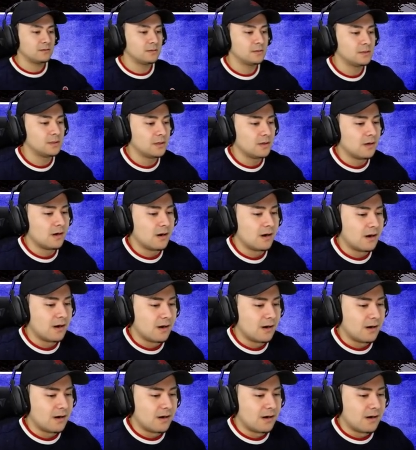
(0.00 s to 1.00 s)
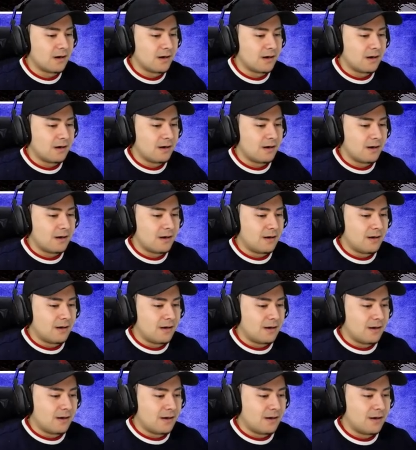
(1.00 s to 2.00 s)

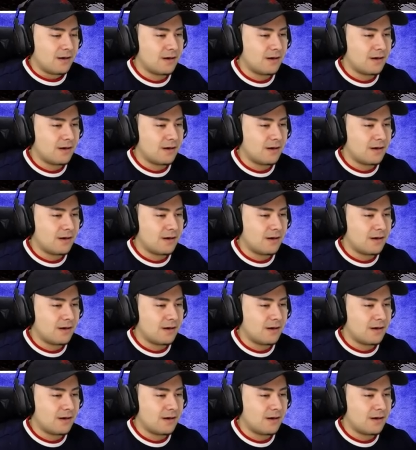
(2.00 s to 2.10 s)
Nothing is said.